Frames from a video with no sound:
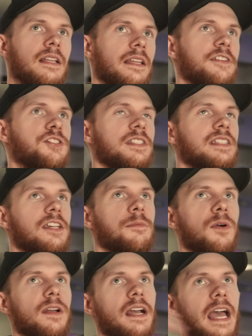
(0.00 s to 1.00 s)
let's just say you're
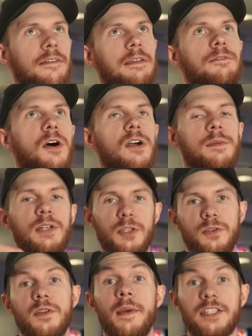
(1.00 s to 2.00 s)
bowling a heavy volume, you can
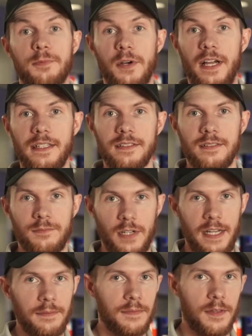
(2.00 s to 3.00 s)
throw the Mesmerize, right?